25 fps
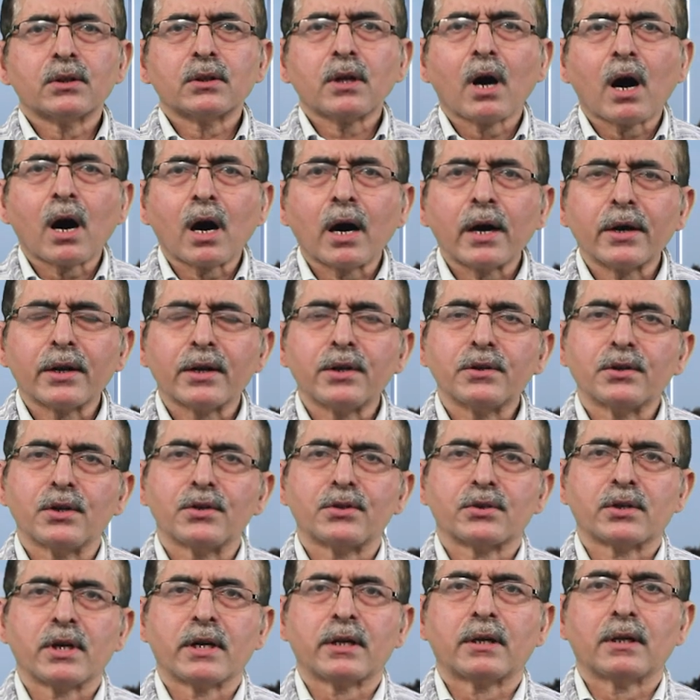Third
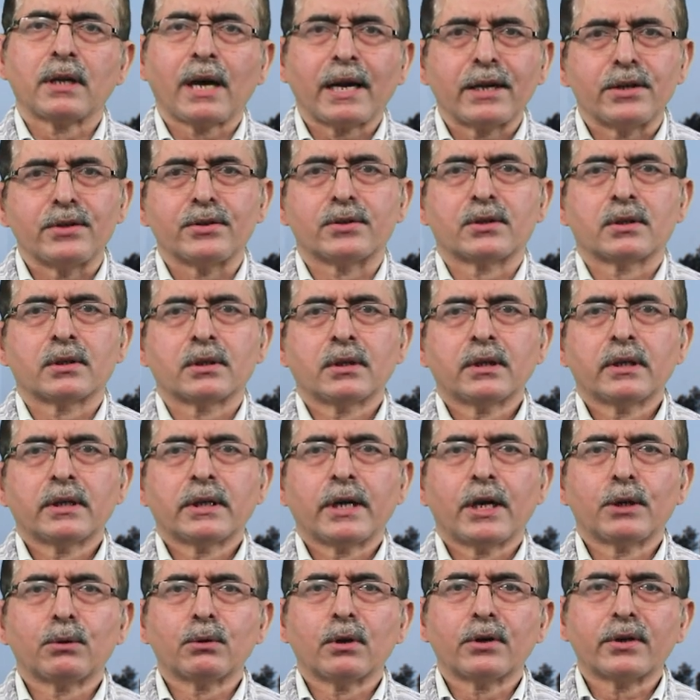is straight lines.
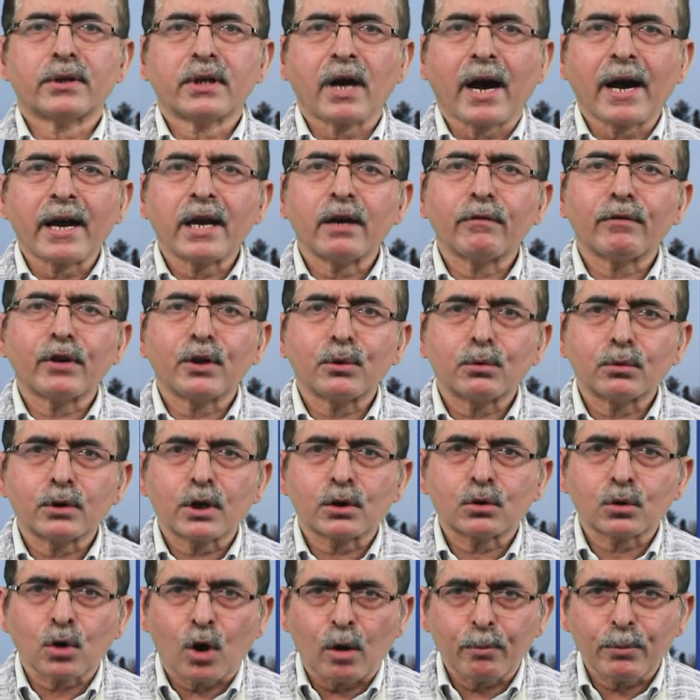It will dive into
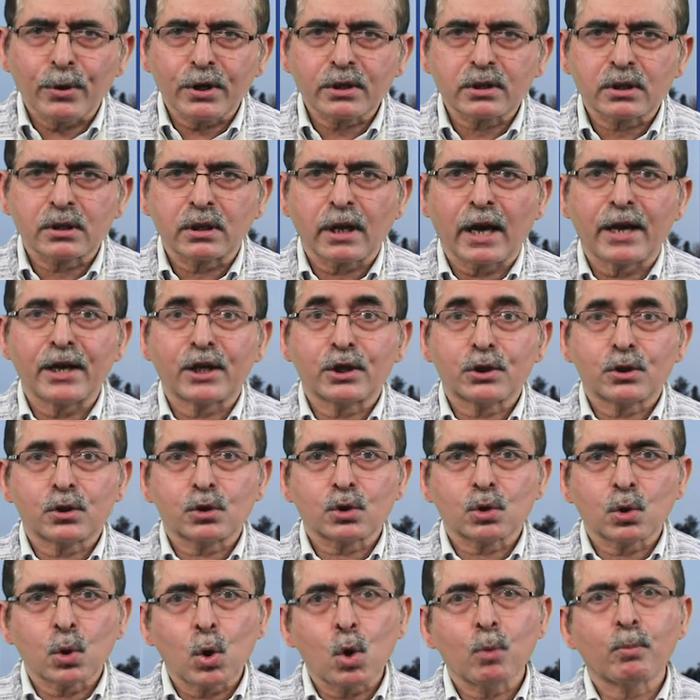the topics like
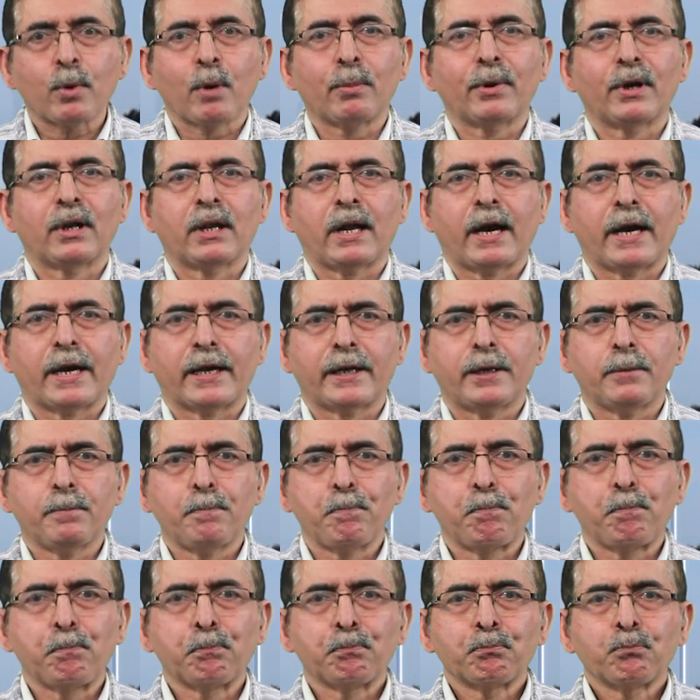slope of a
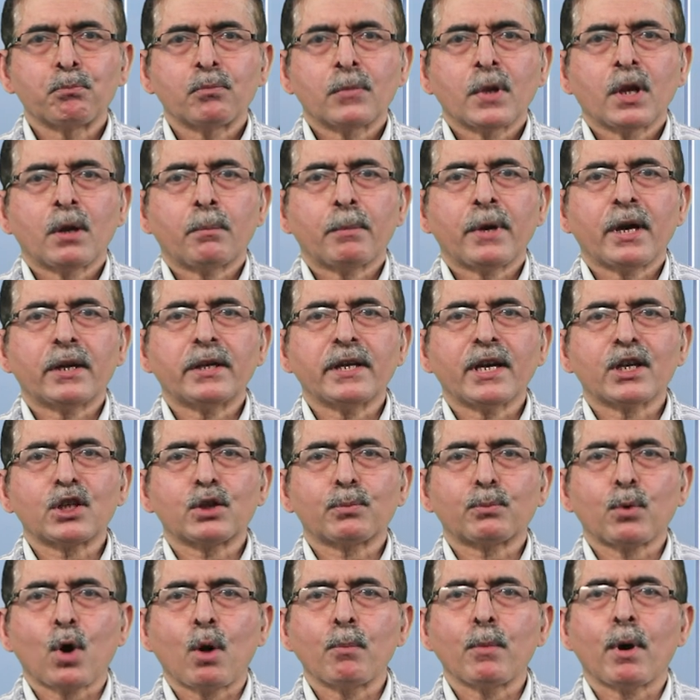line,
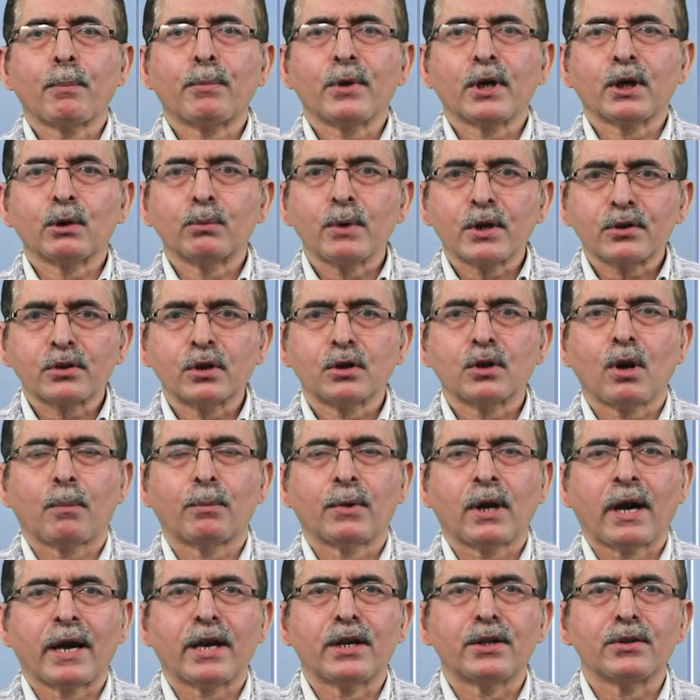various form of equation
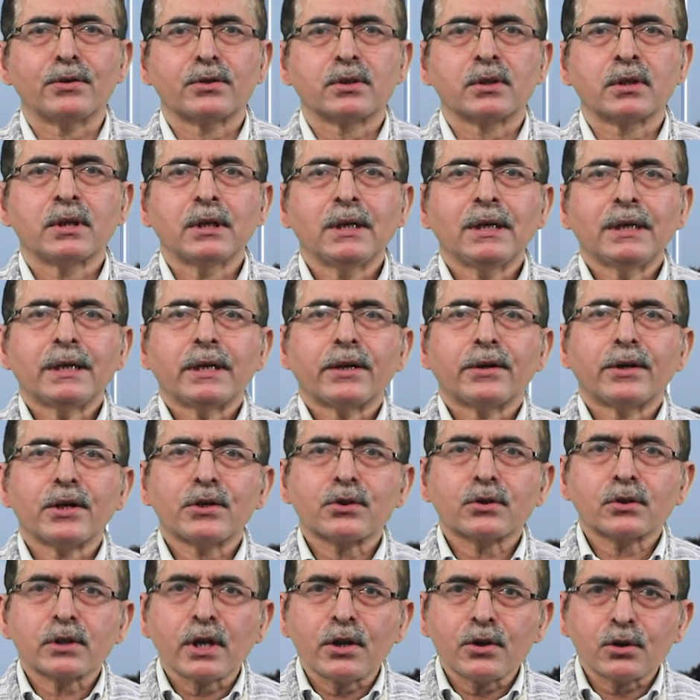of lines,
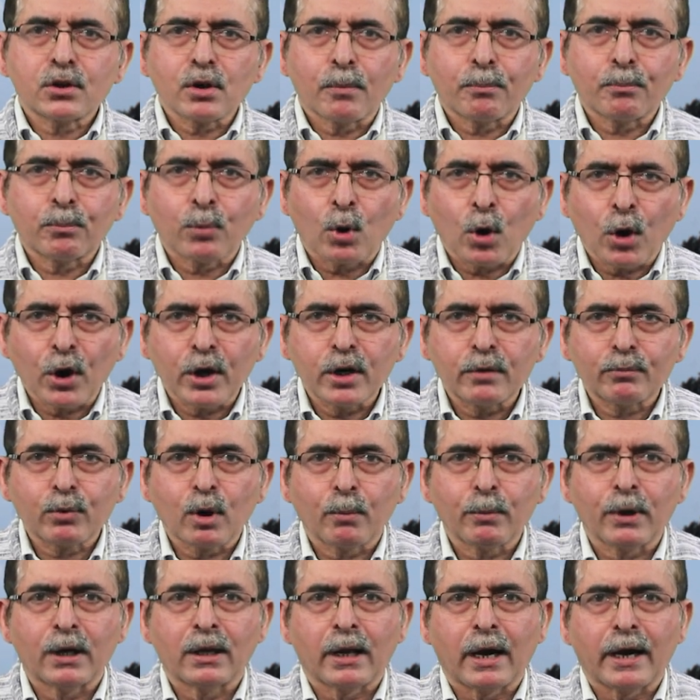distance of point
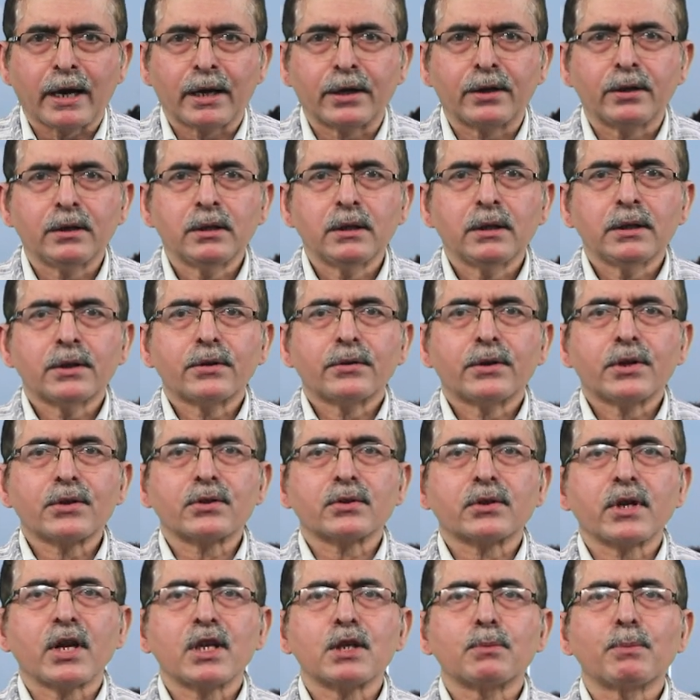from a line,
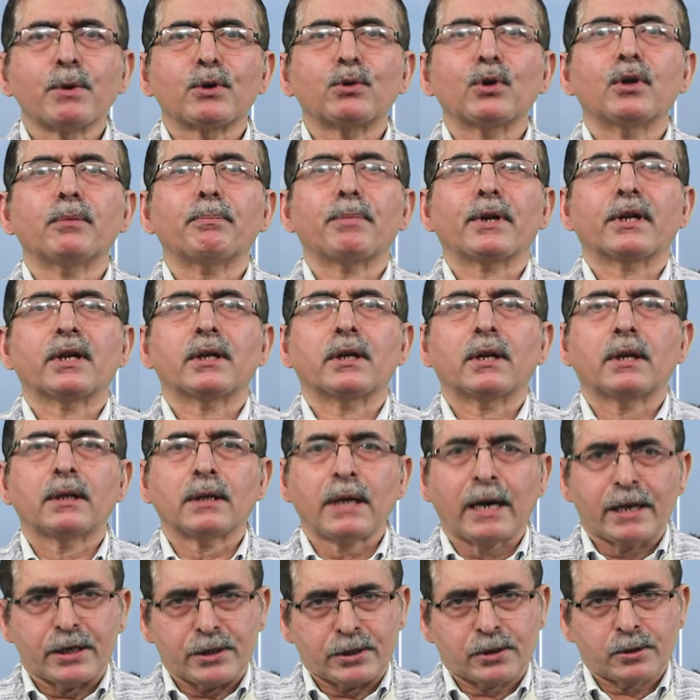distance between parallel
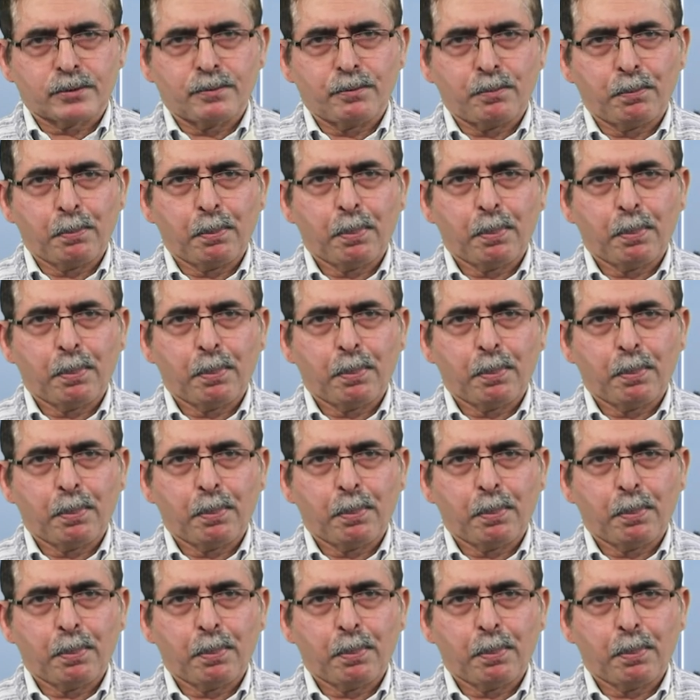lines.